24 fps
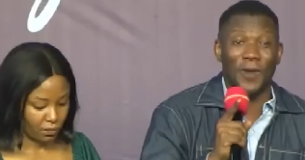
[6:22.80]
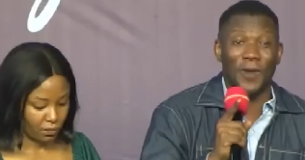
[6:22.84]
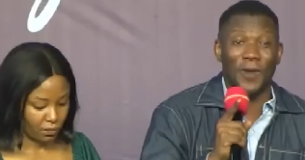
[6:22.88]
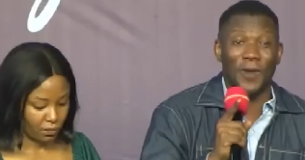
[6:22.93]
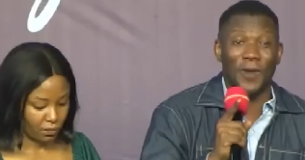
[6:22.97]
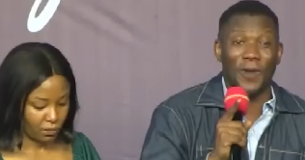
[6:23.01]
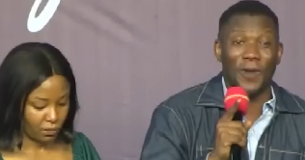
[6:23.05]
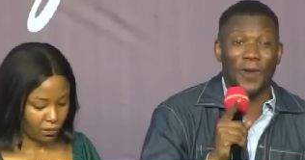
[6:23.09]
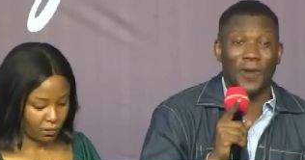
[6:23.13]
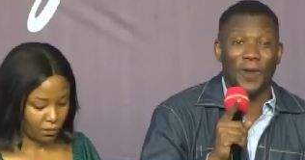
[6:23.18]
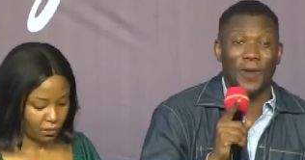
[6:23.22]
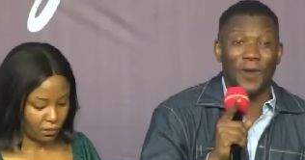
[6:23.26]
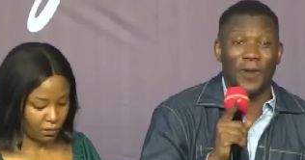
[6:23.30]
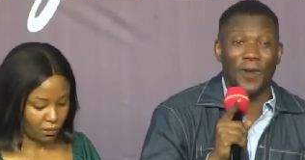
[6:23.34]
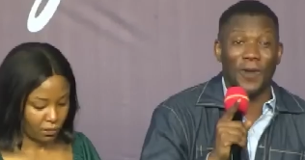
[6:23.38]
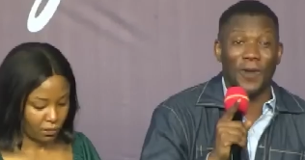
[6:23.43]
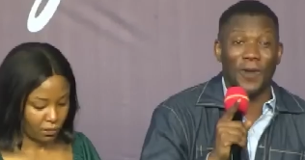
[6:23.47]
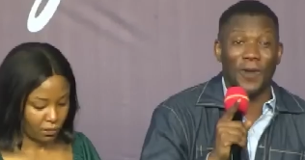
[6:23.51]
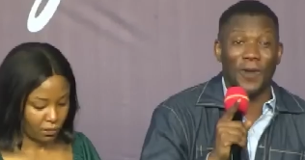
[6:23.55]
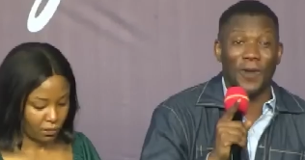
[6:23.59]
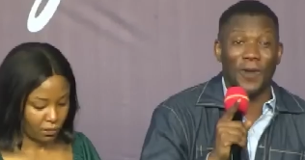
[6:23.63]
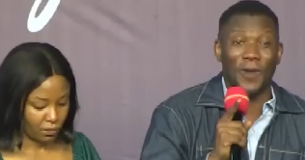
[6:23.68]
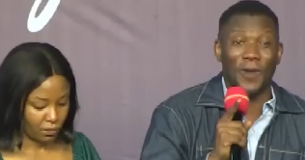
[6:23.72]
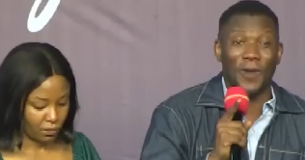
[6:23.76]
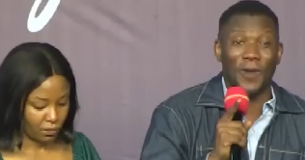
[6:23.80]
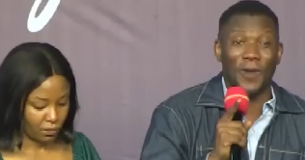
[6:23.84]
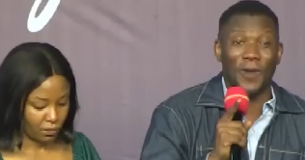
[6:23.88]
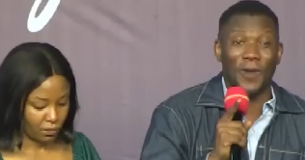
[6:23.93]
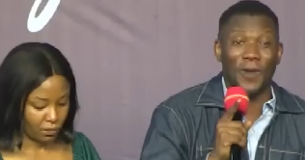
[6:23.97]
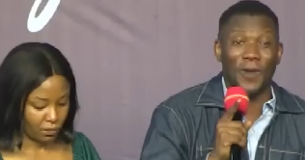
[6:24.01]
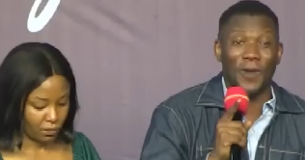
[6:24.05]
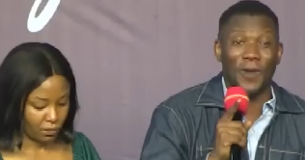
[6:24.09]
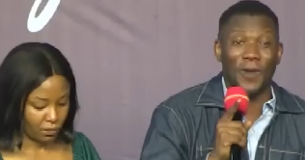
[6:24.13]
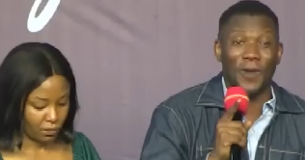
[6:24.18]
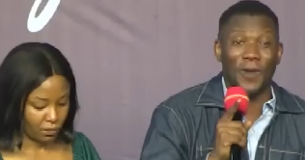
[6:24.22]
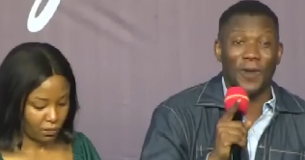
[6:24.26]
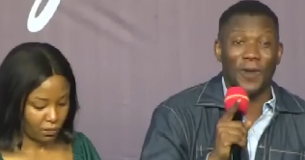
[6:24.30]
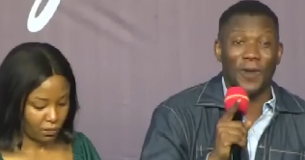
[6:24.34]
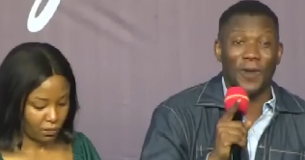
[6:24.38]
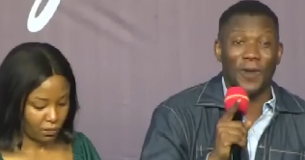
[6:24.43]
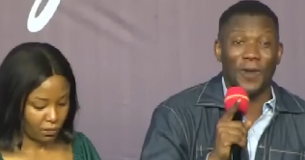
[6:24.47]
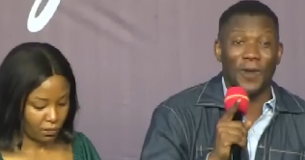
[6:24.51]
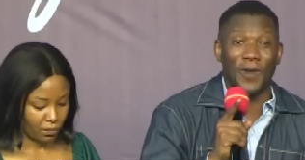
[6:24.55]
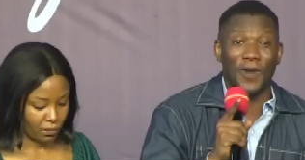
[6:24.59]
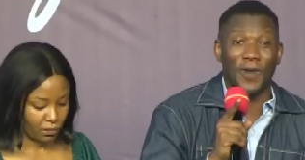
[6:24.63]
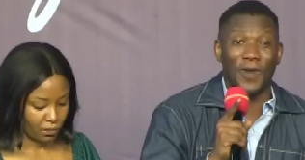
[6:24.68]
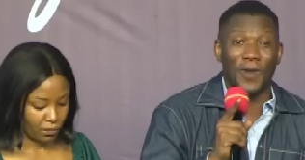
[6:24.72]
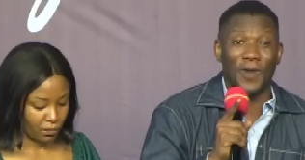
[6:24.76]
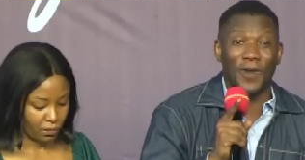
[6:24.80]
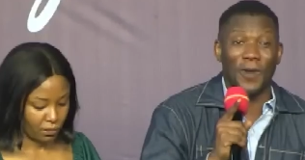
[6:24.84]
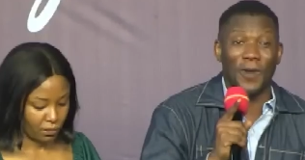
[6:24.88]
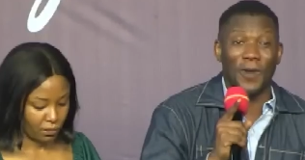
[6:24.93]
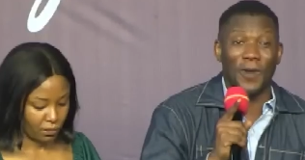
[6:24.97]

(no one is talking)